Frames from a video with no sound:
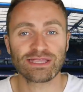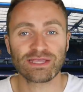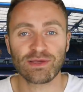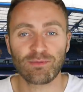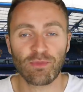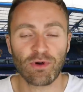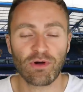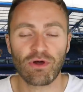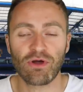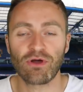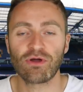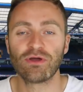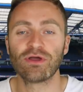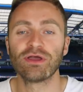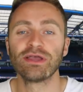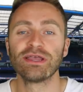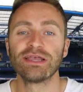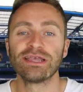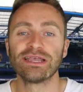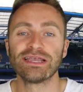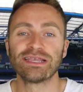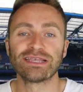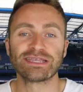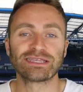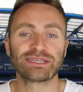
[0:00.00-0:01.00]
tomorrow.
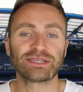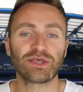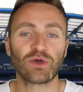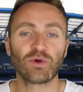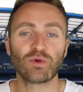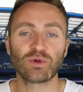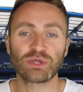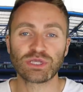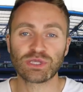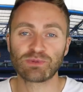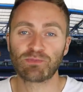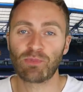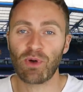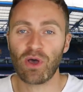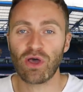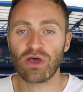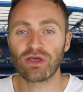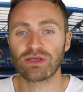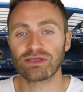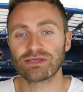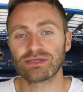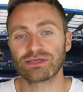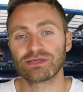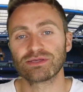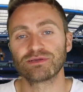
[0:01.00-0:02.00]
So
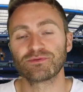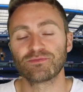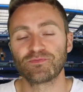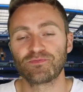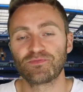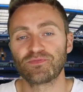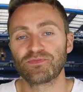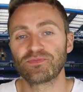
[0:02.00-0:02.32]
Spurs.